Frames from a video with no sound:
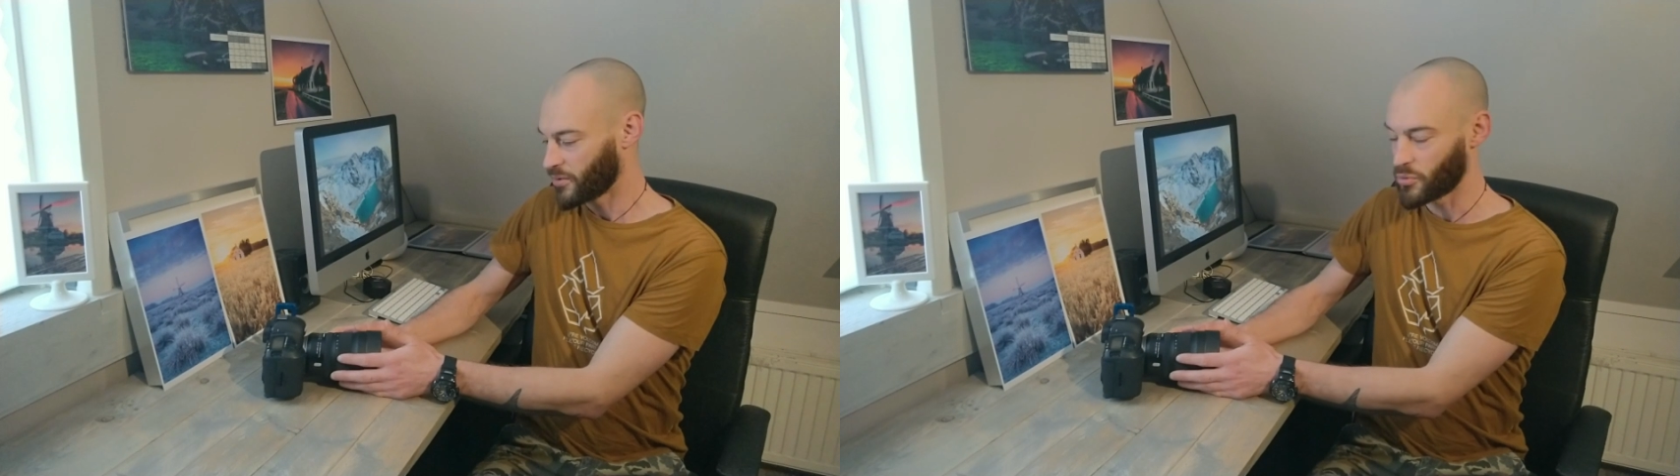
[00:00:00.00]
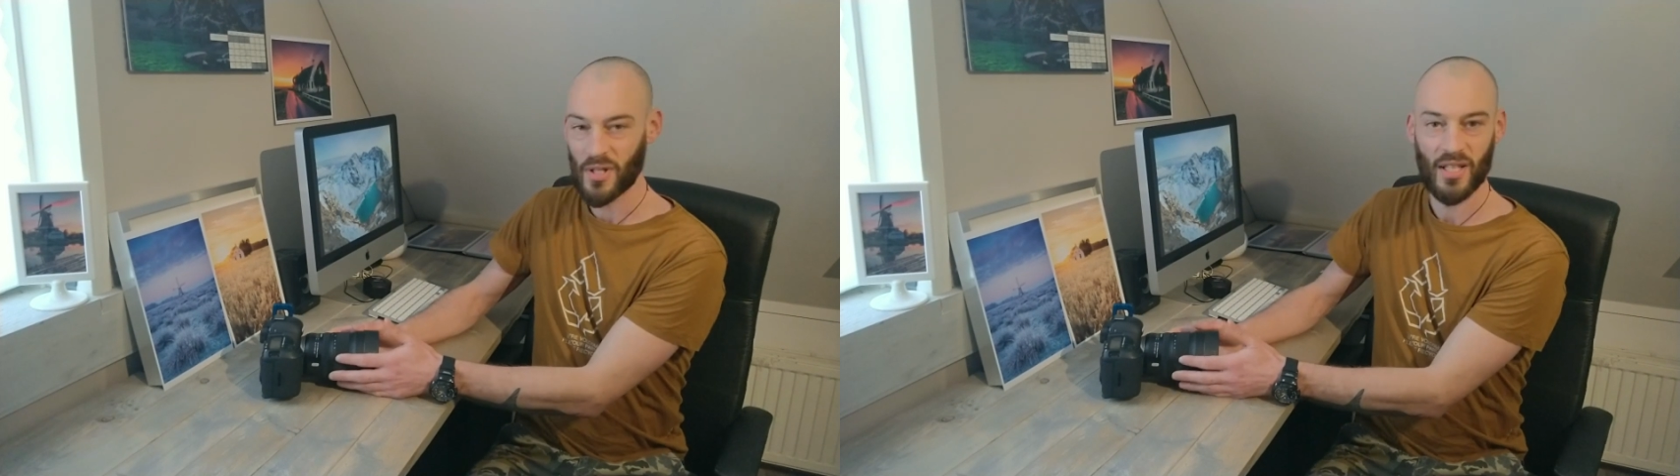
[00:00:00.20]

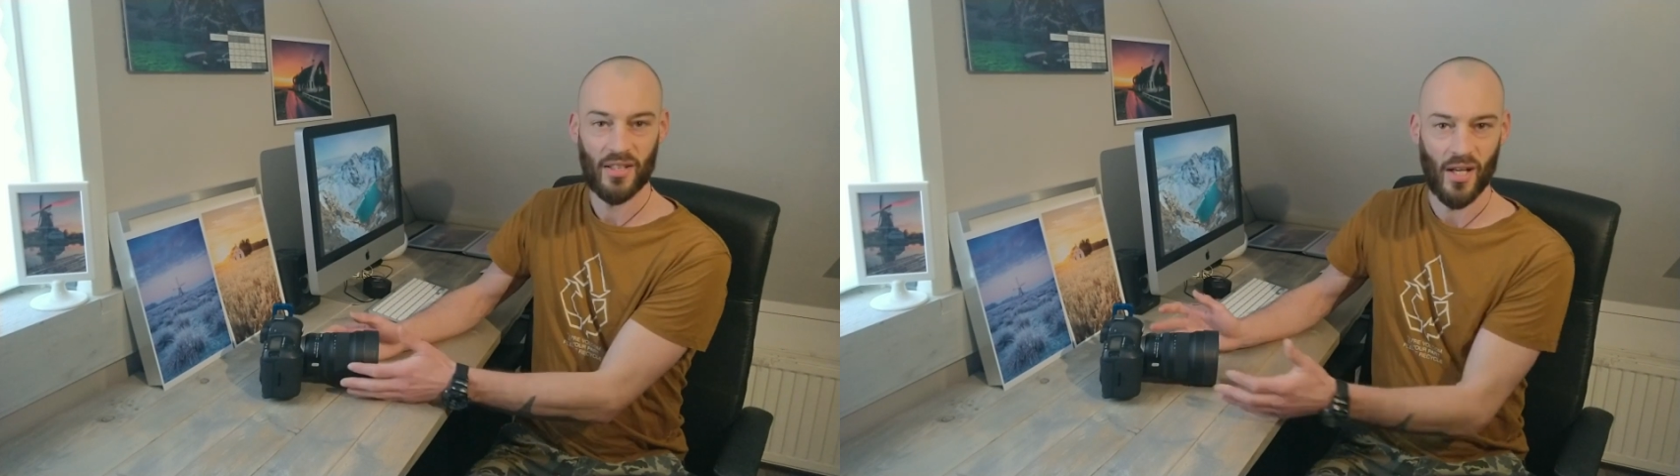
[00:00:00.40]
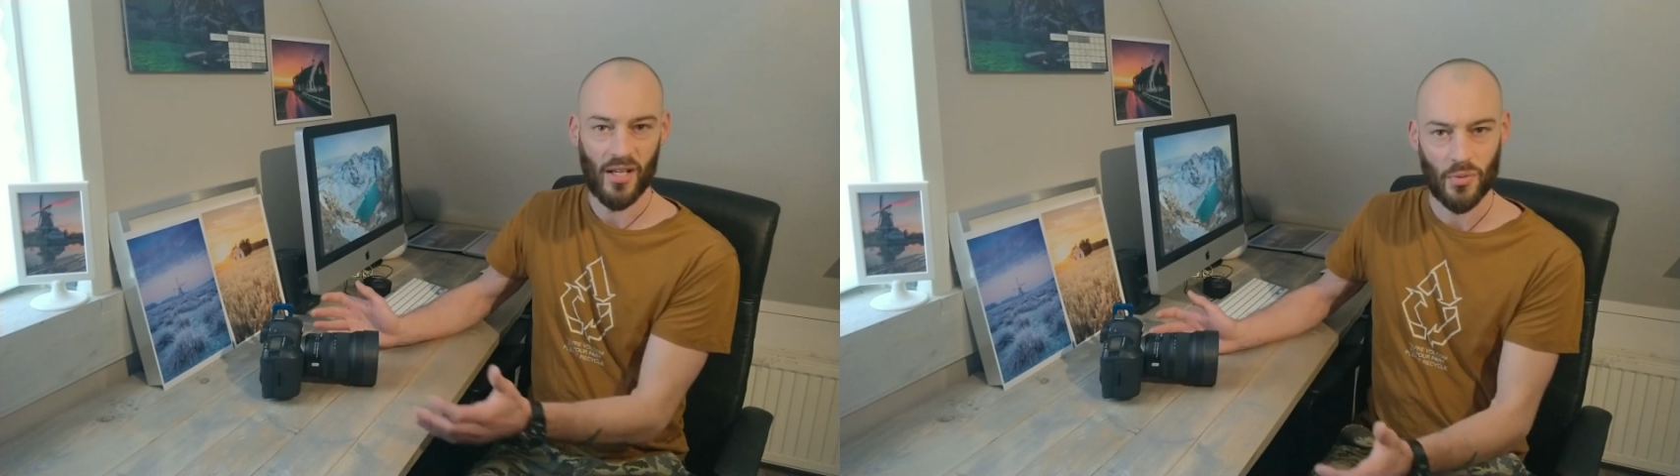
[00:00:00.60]

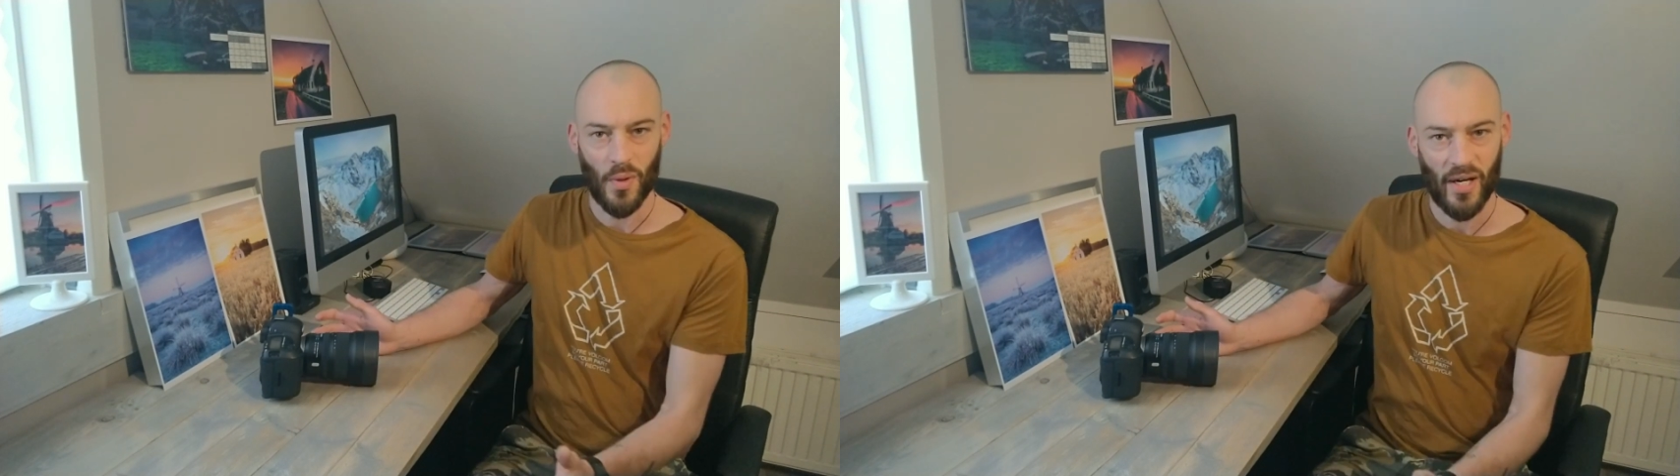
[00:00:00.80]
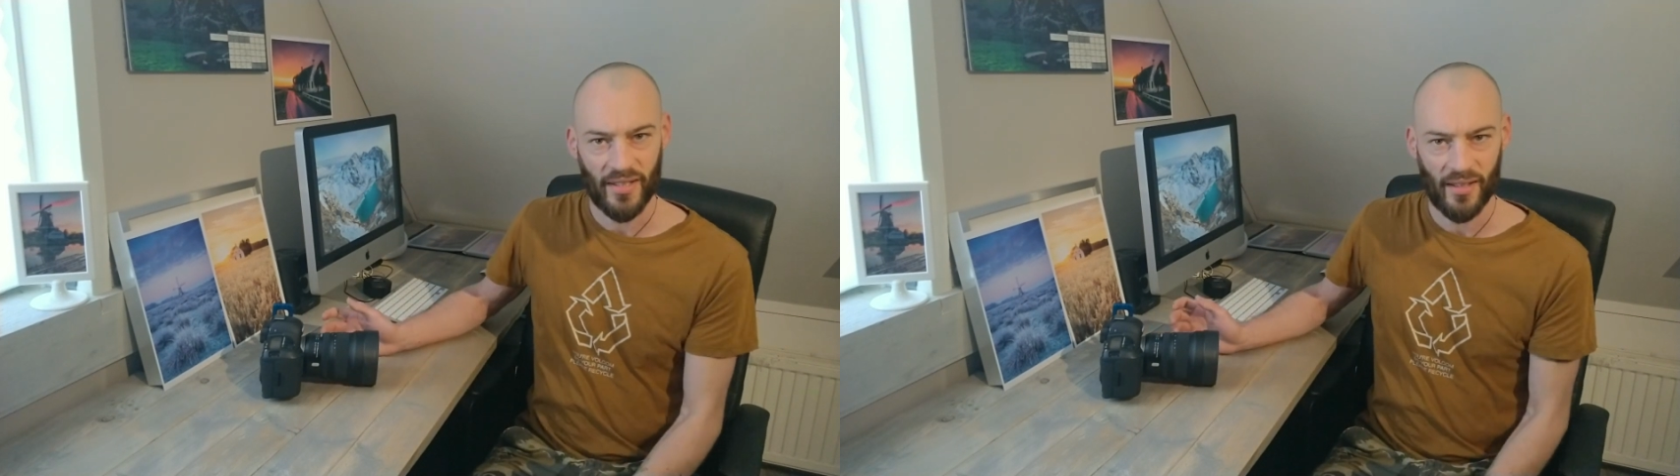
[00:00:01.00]
really nice
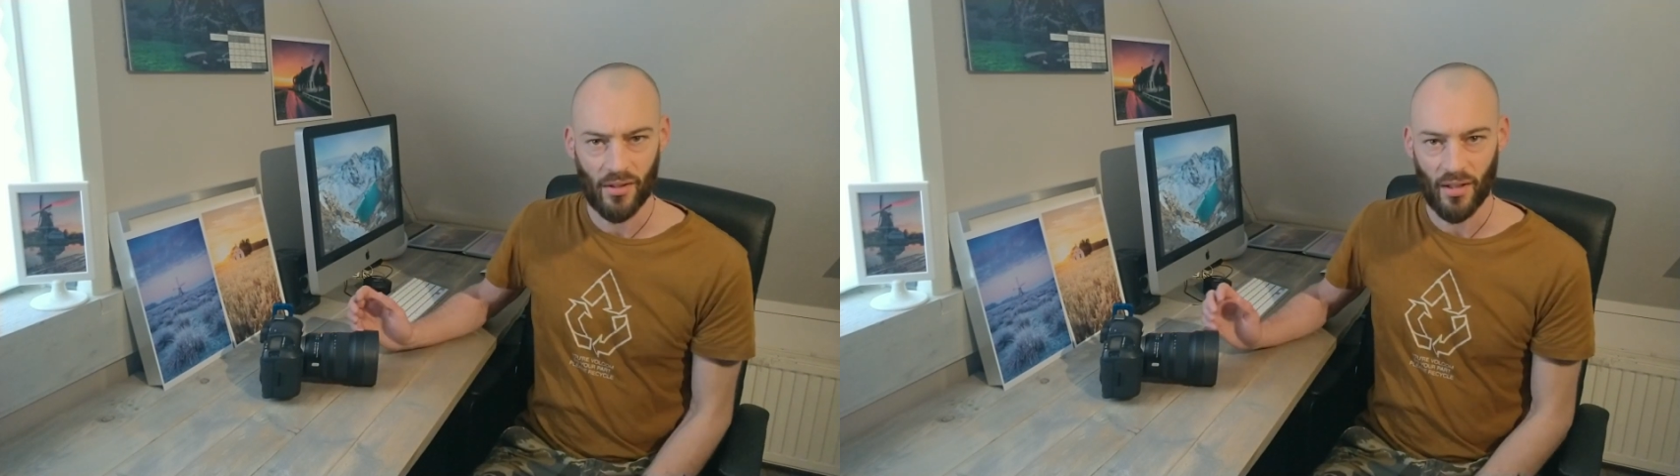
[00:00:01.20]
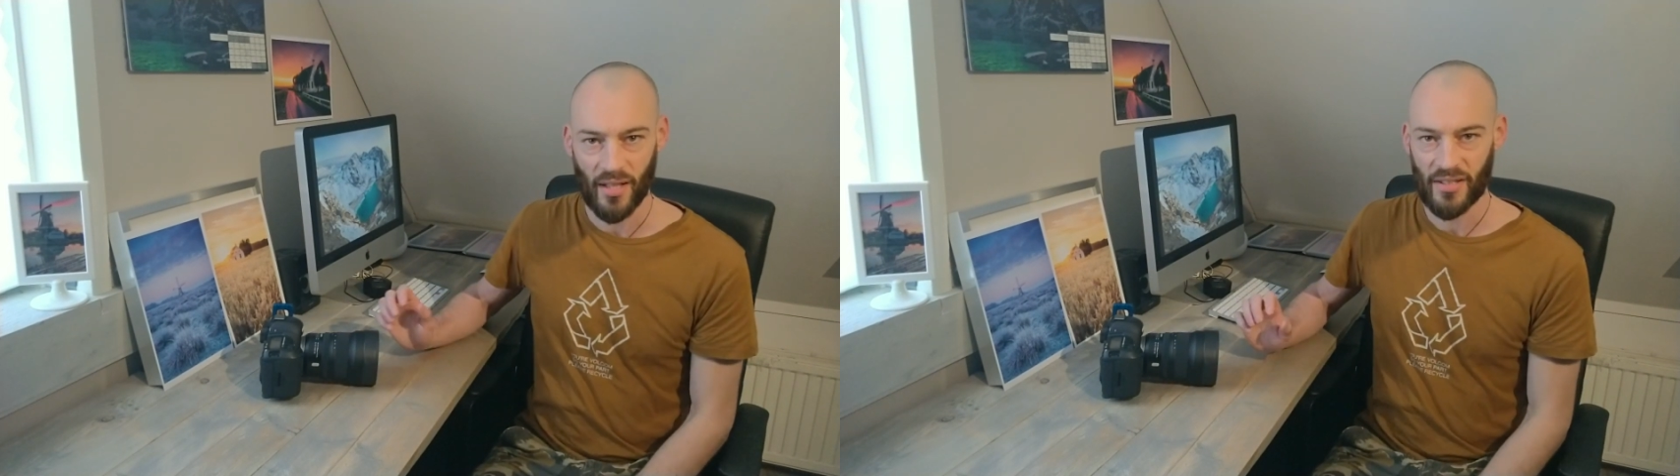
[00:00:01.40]
wide
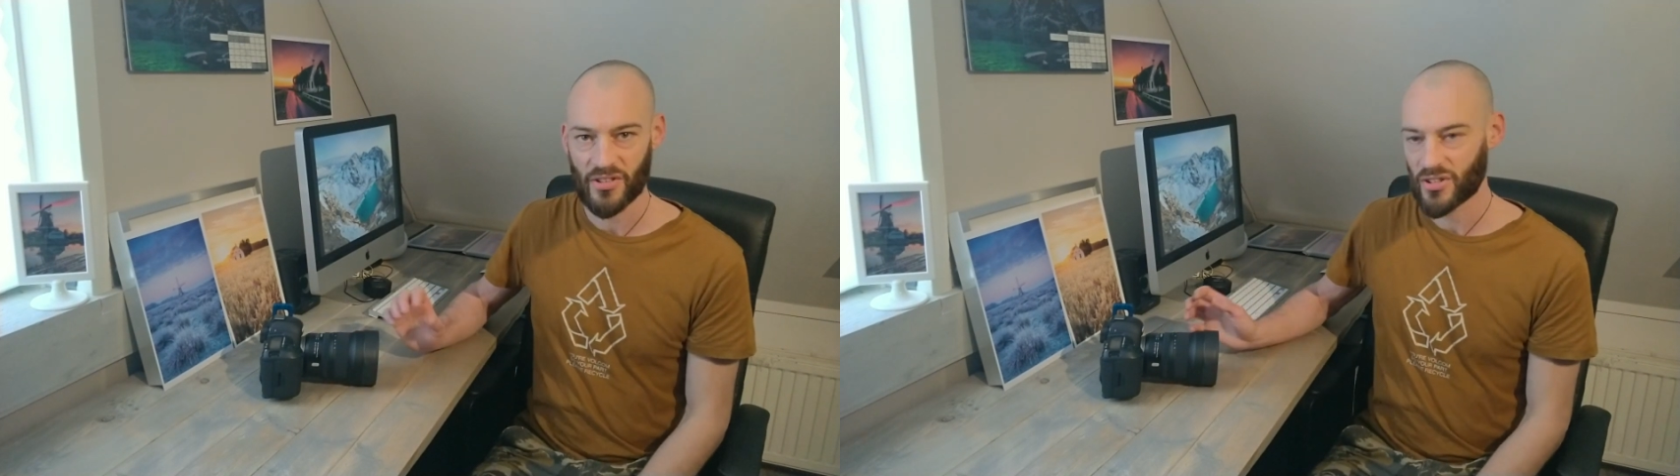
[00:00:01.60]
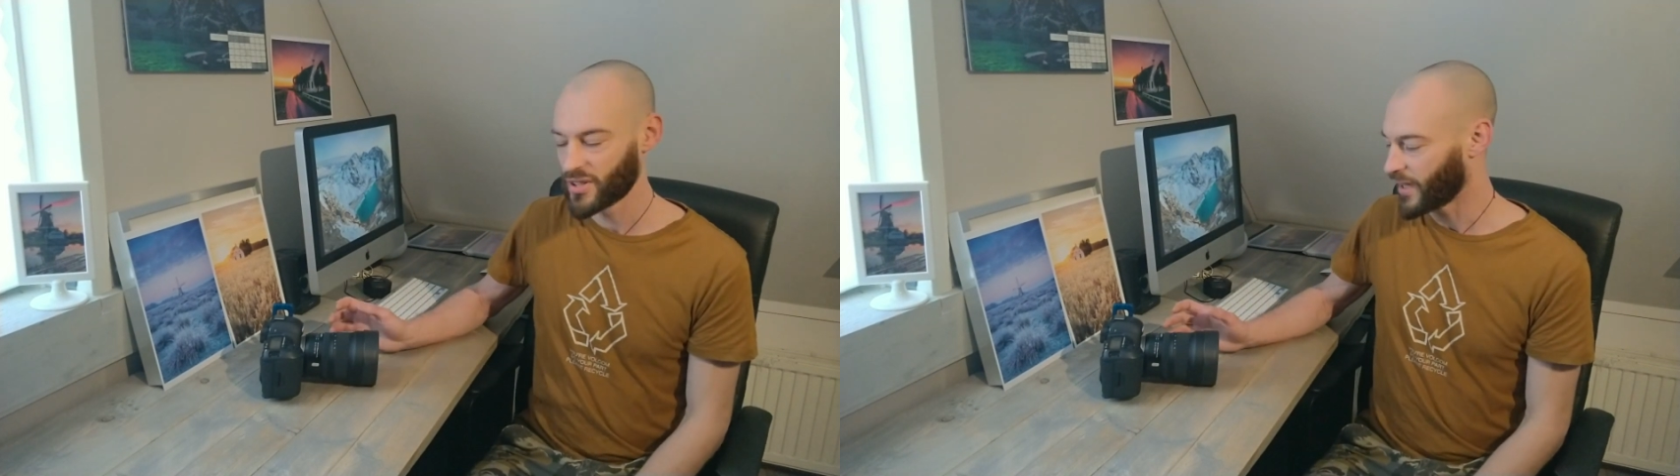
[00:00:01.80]
angle
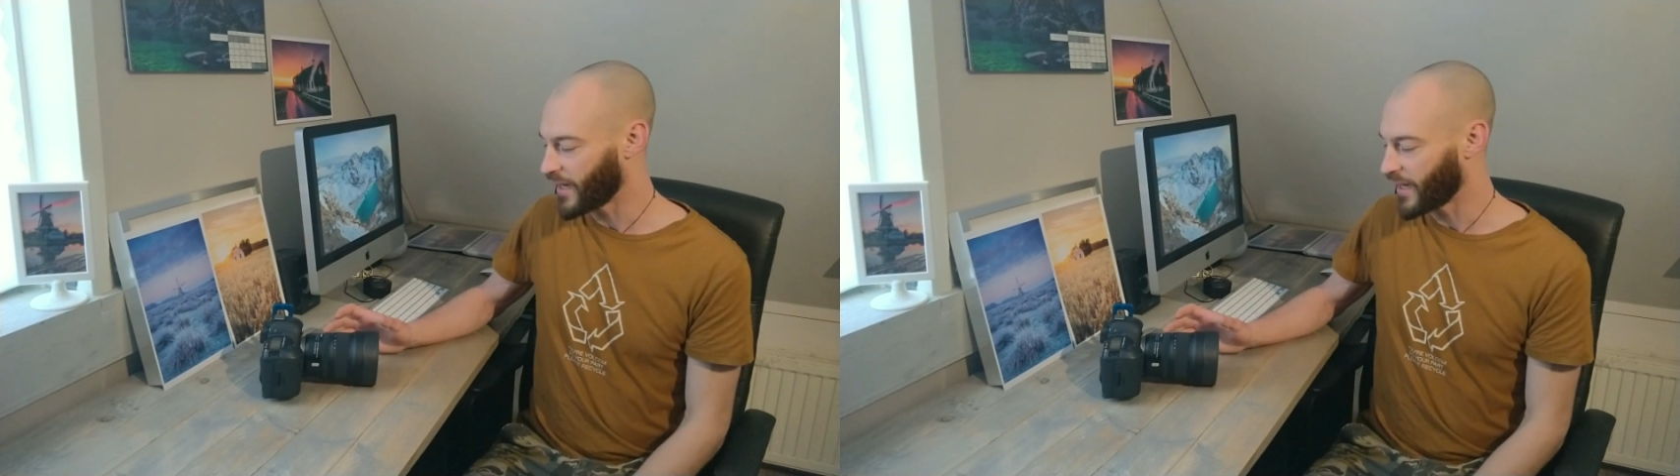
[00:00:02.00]
lens,